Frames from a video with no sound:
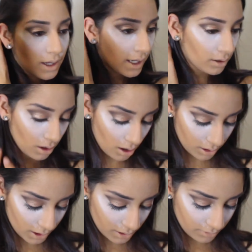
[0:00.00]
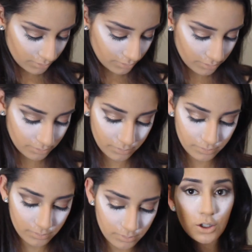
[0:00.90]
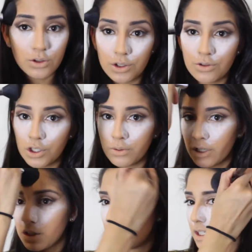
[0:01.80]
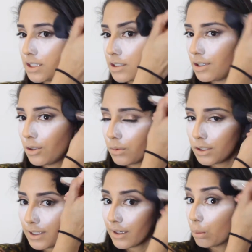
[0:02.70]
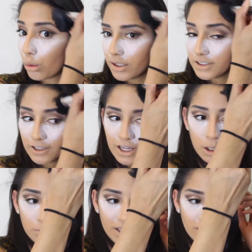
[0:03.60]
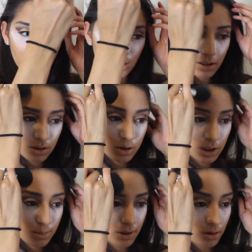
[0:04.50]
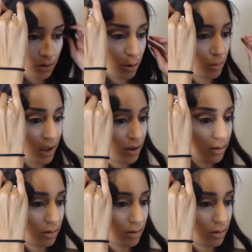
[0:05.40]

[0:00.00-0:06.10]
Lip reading: add color. Don't do too much because you don't want like a bronzer helmet, so just put a little bit.